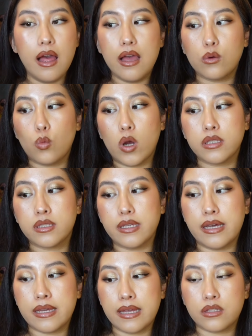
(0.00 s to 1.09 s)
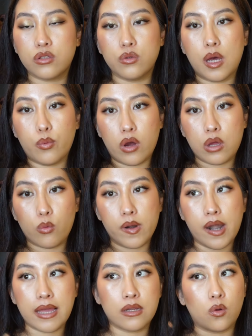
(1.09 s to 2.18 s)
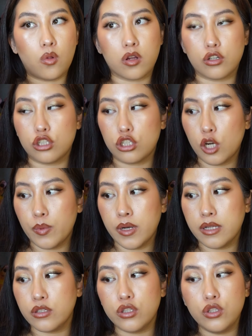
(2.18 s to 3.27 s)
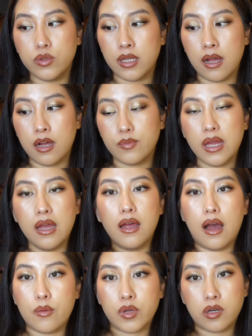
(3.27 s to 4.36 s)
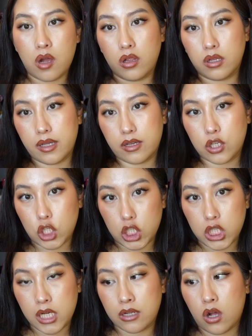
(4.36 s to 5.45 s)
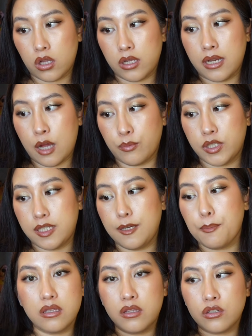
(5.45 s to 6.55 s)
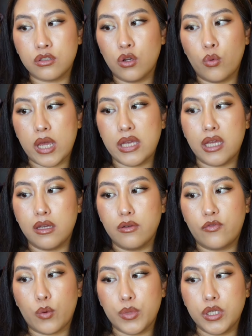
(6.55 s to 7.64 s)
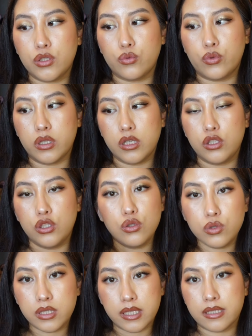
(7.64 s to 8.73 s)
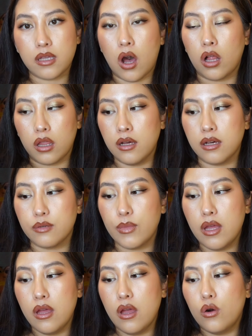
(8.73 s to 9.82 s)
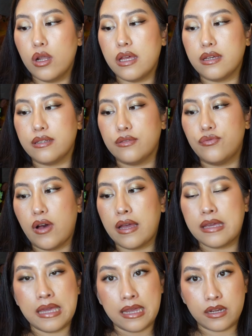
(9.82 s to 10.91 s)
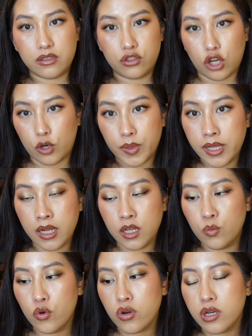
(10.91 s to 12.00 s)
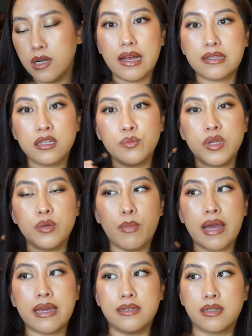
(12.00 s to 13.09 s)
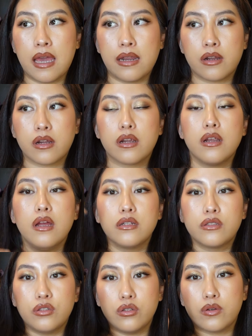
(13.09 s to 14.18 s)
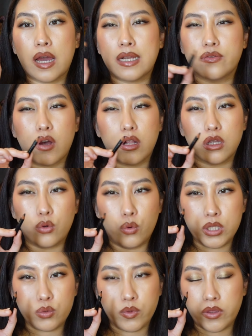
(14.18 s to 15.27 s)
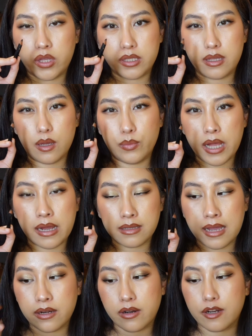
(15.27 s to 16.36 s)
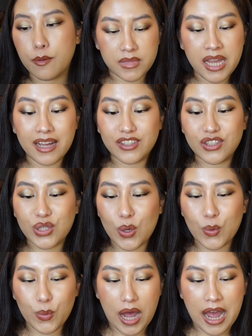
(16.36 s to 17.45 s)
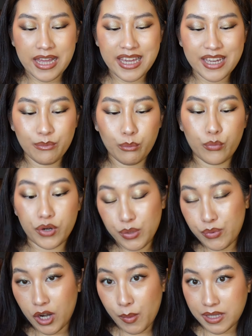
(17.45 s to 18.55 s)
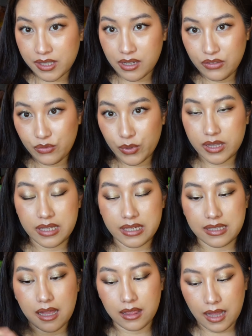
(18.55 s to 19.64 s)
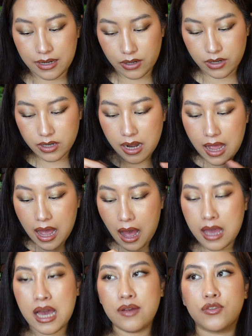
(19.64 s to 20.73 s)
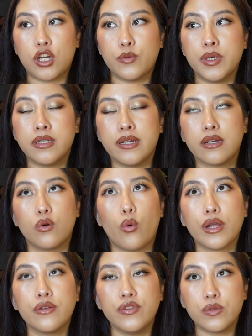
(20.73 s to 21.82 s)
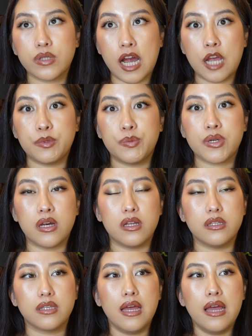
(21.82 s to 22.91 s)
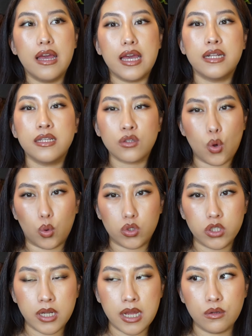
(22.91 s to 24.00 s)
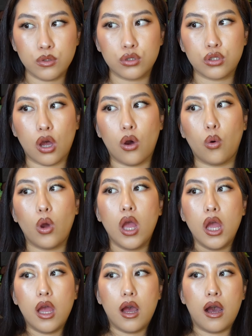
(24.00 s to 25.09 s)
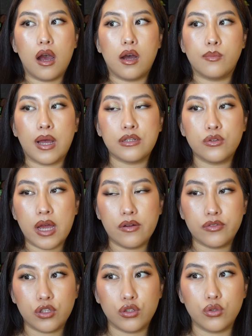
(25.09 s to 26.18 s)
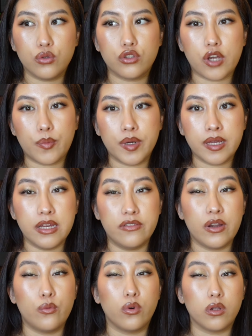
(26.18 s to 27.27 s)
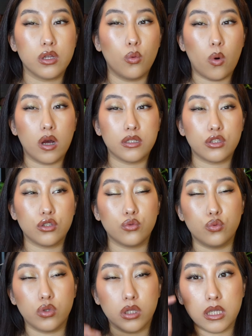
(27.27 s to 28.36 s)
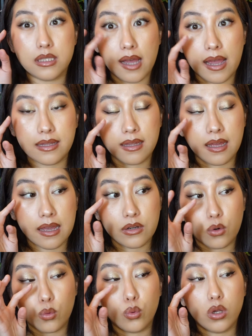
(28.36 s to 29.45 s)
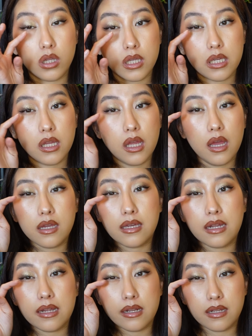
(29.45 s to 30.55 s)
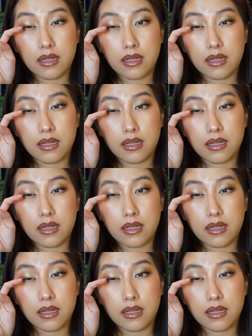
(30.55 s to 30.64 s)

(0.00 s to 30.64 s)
And once it gets to that point where I can no longer sharpen it to use it up, I'm gonna call it good and call it empty. There's no way for me to really use this all up if I can't sharpen it anymore. That's gonna be my indicator to kind of call it quits with this black liner. Yeah, so I am pretty proud of myself with this liner. I have sharpened it quite a few times because it is older now, so I do have to sharpen it if I really want to really tight line or really get it